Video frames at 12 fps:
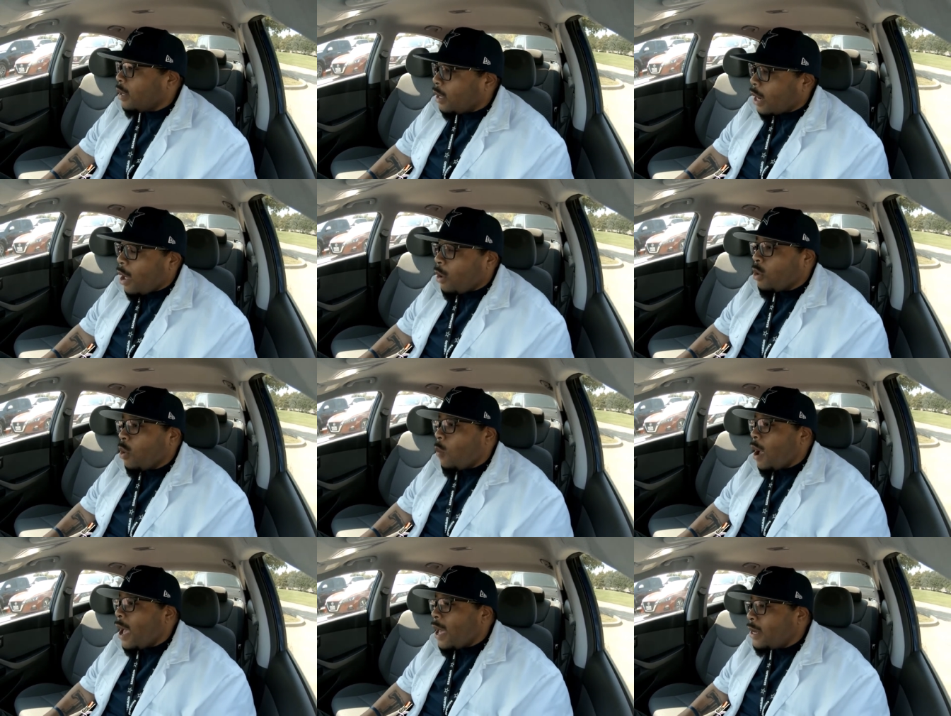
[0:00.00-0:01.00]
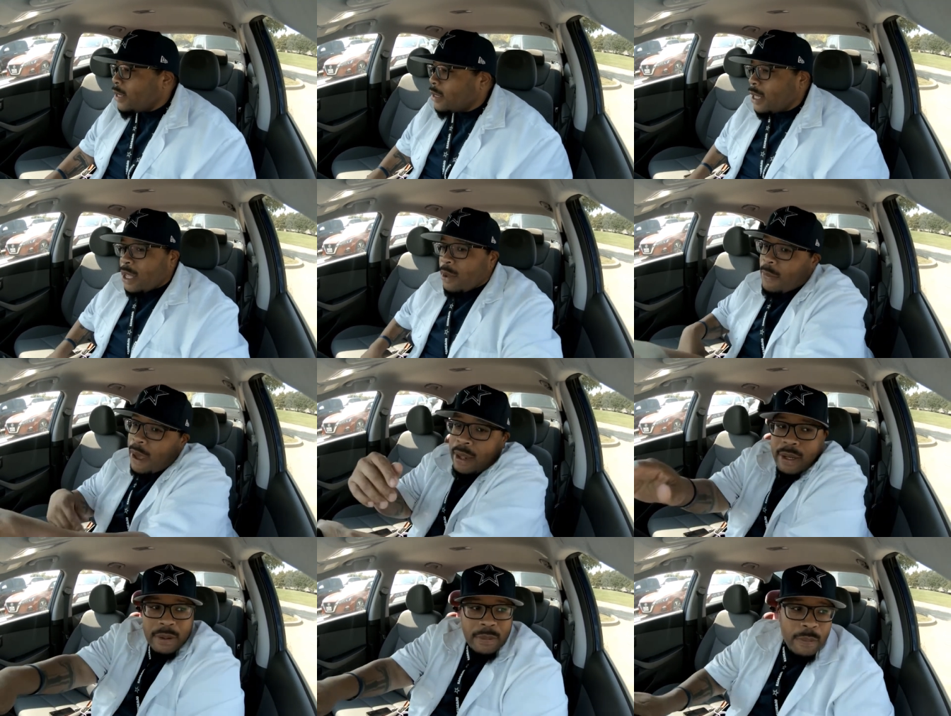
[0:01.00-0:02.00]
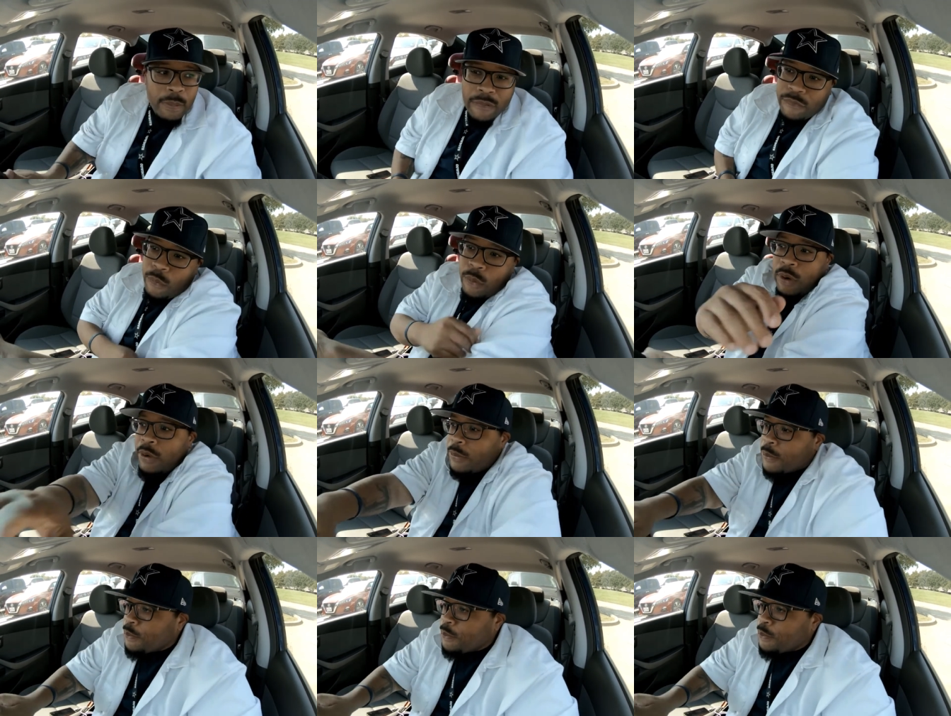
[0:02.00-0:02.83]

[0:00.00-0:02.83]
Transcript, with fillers: And I don't know why I didn't think about it before.